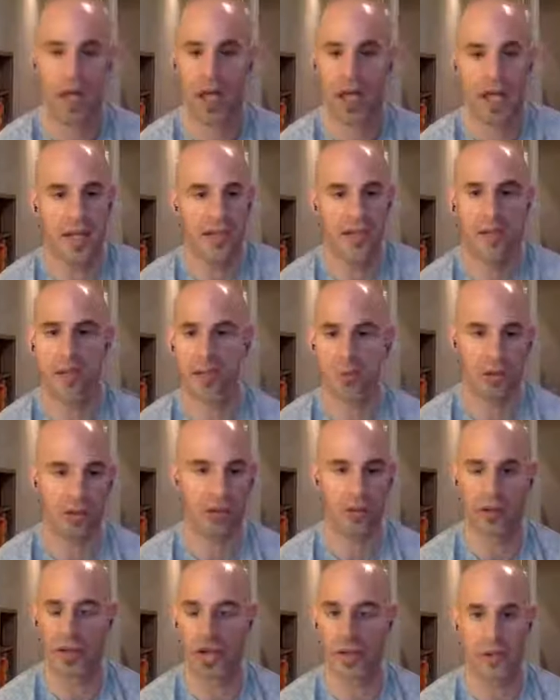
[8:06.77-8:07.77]
It's
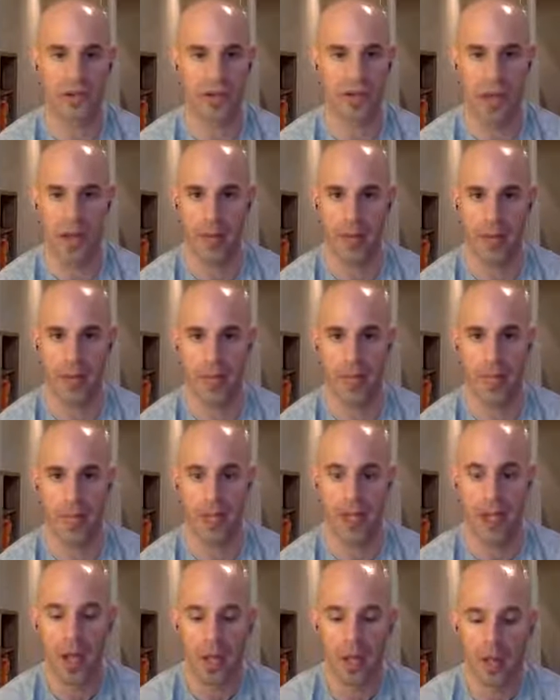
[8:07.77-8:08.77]
completely up to them.
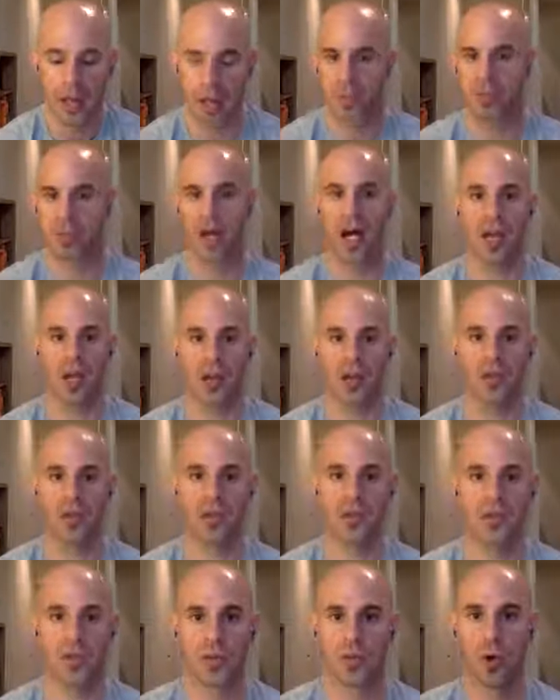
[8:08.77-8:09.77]
But a product
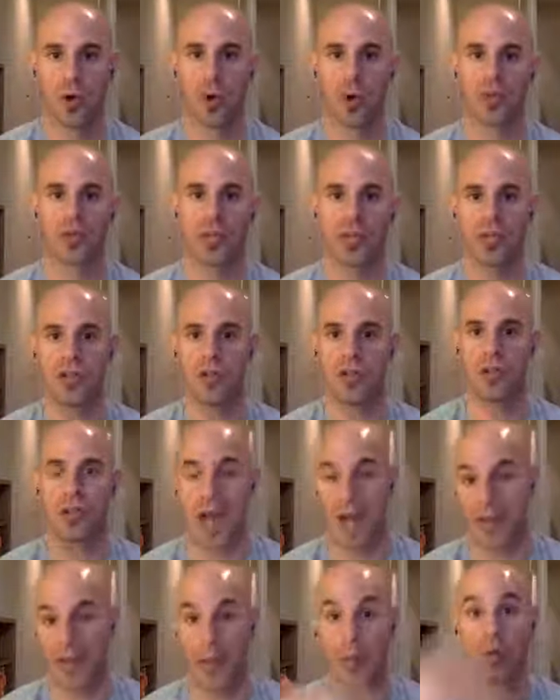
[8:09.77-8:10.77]
user will only do
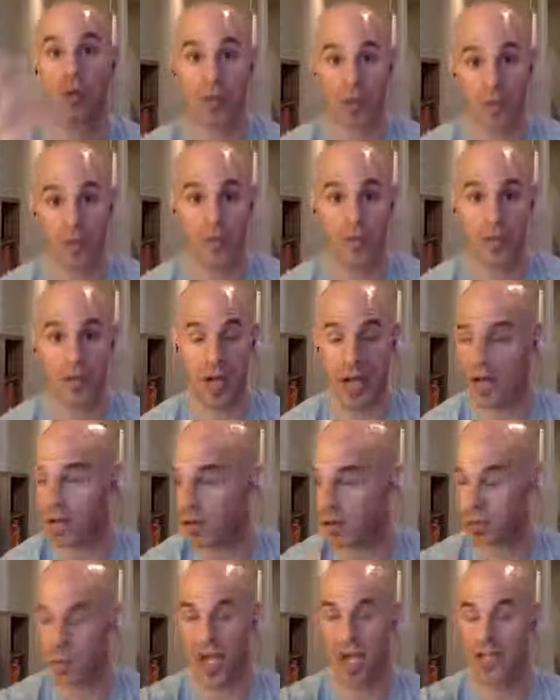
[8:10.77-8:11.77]
that. They will use the products.